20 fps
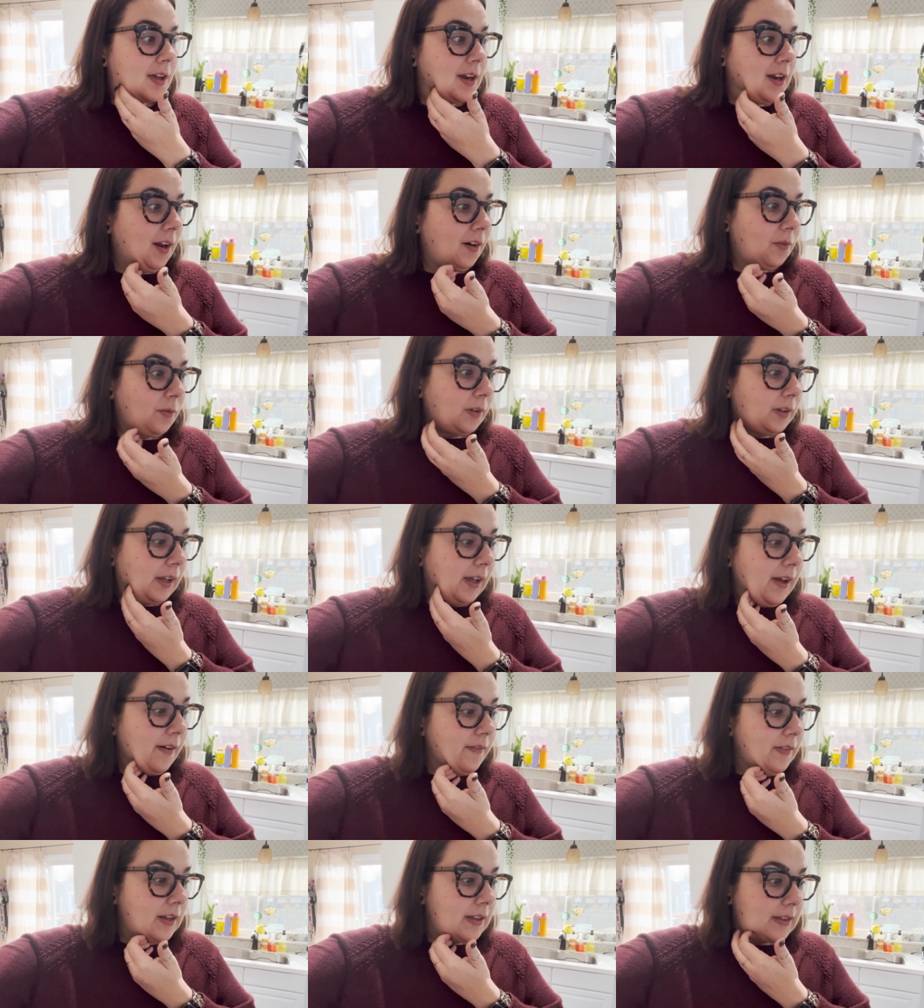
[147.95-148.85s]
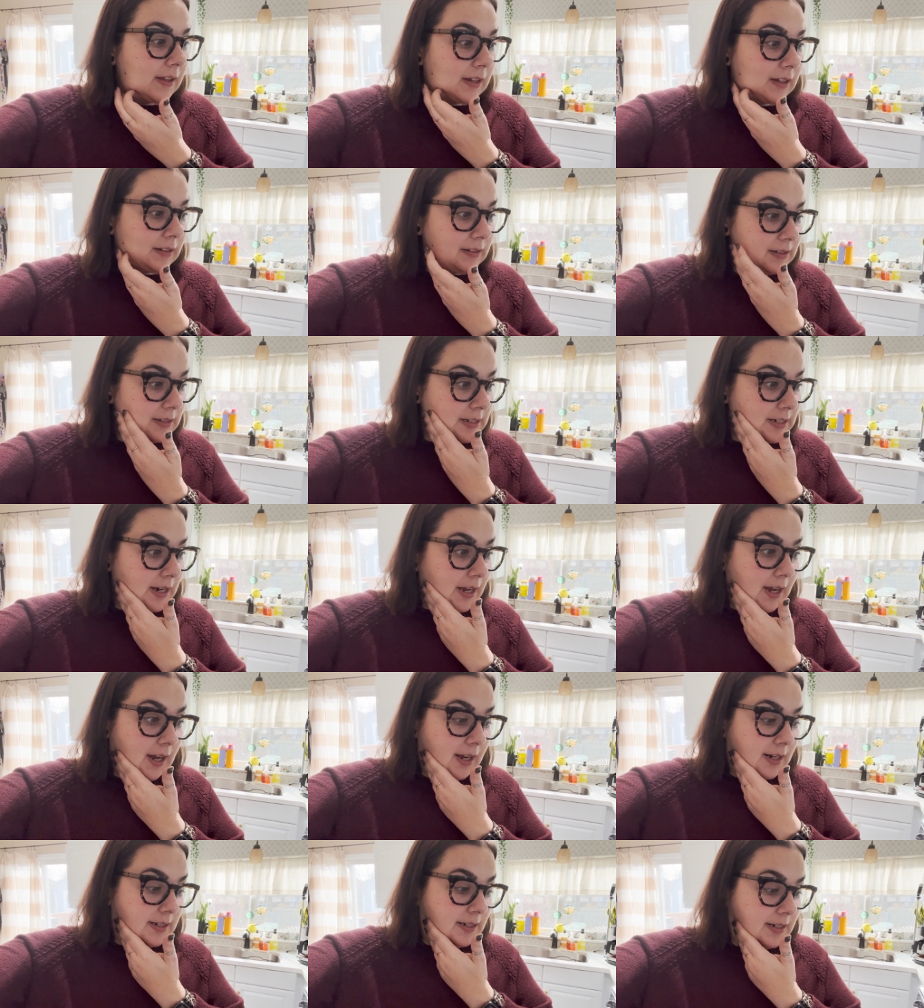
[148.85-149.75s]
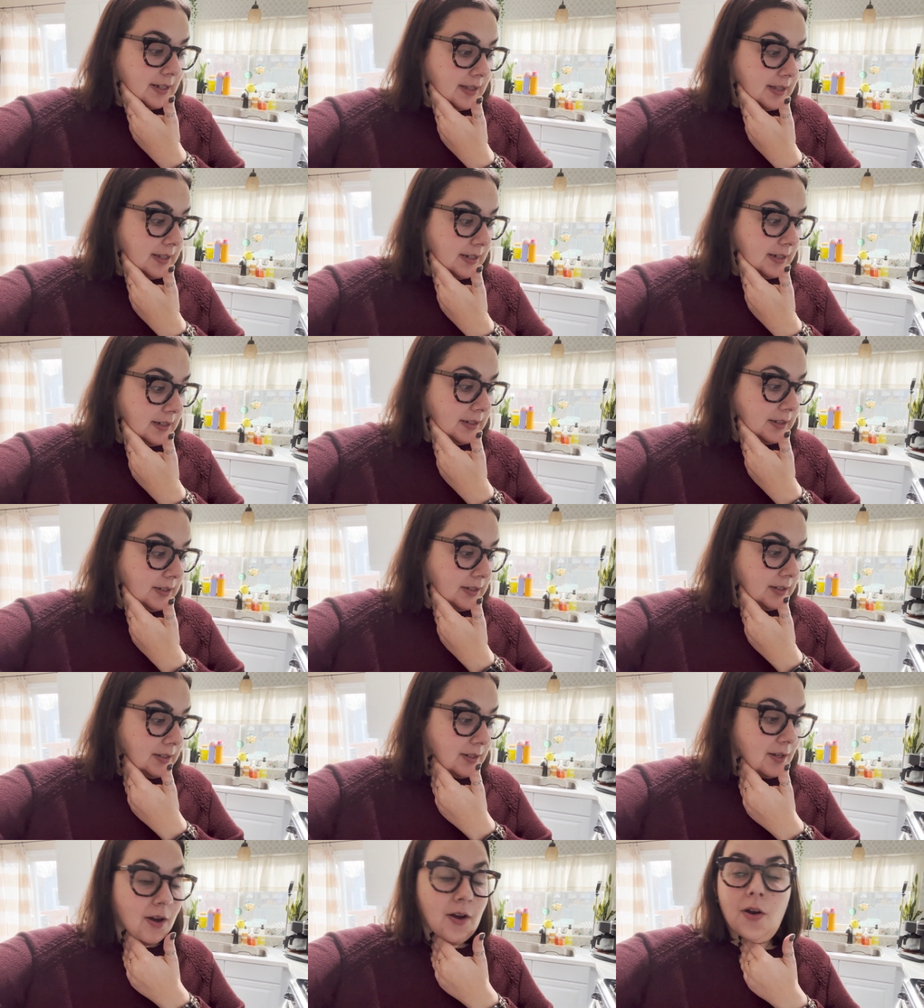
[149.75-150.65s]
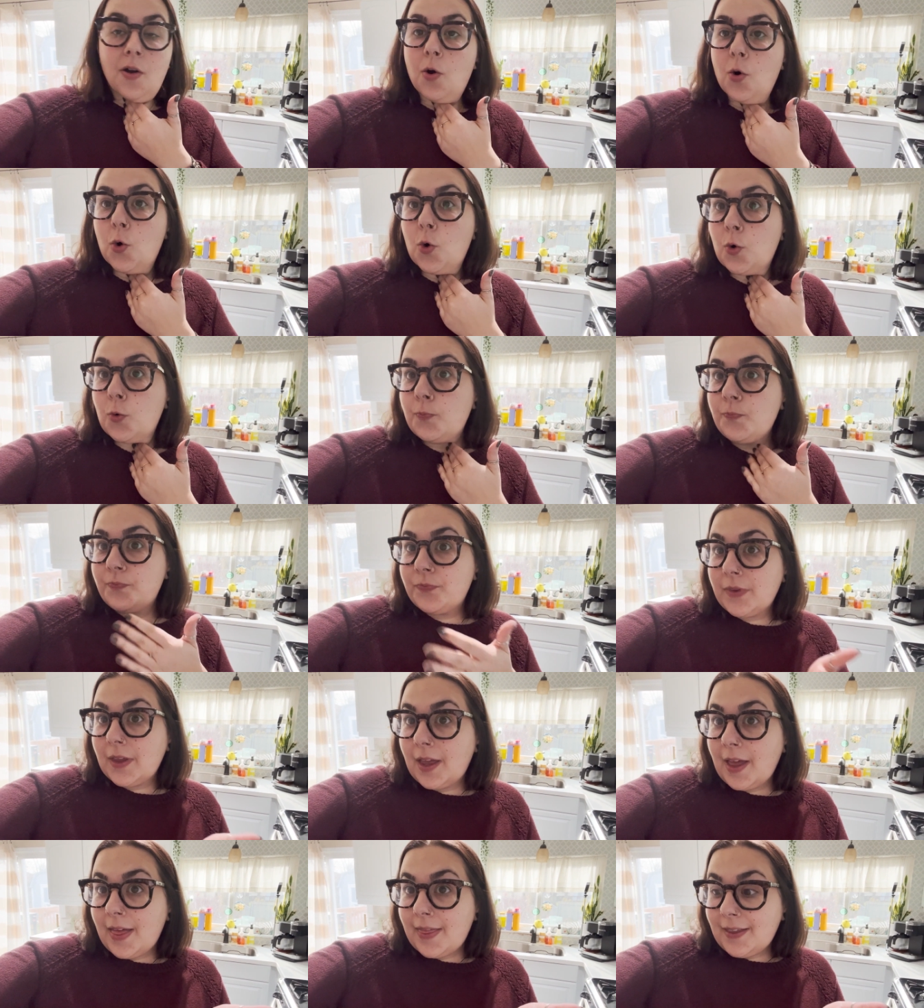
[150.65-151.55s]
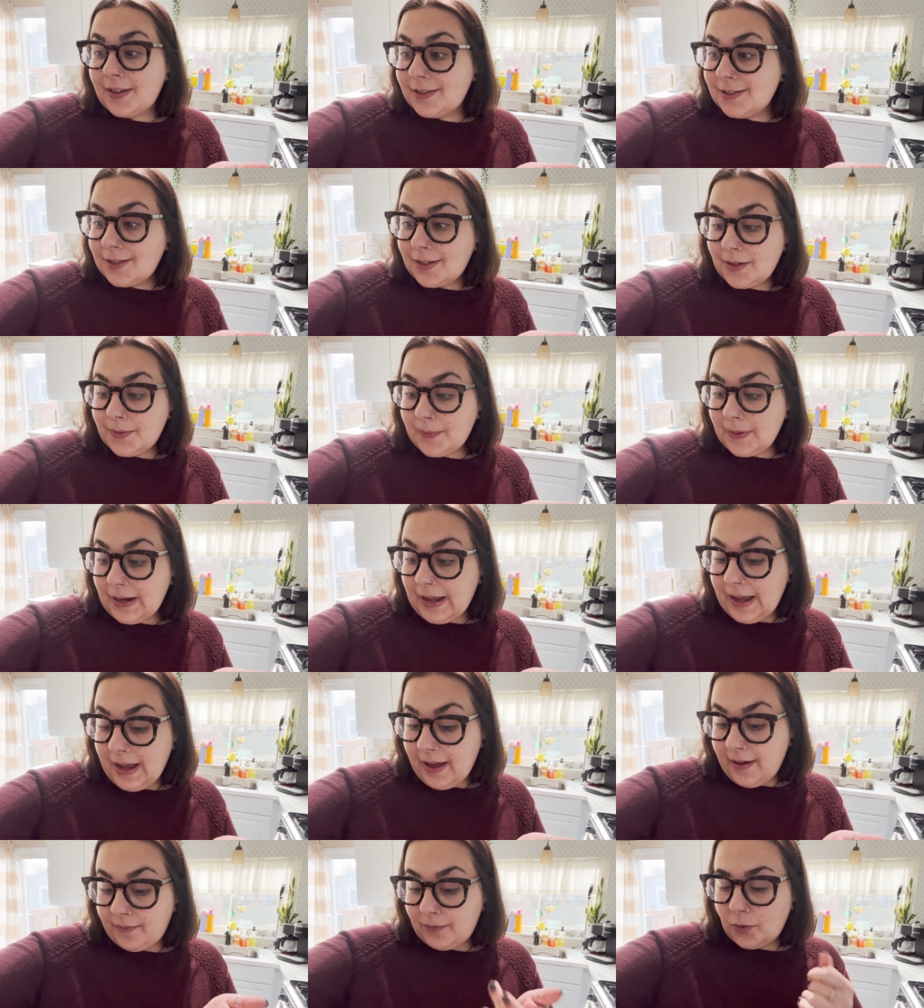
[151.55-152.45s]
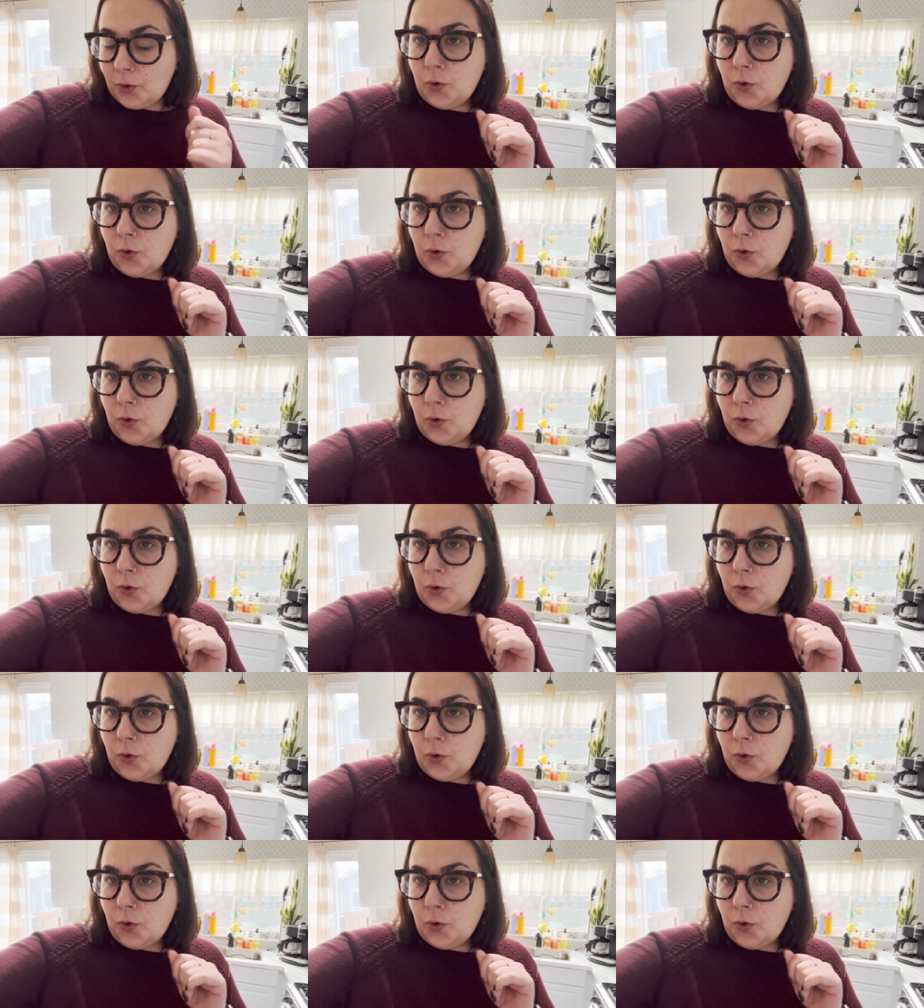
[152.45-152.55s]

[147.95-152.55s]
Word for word: I don't really have anything else to add to this, so that's all I'm gonna have.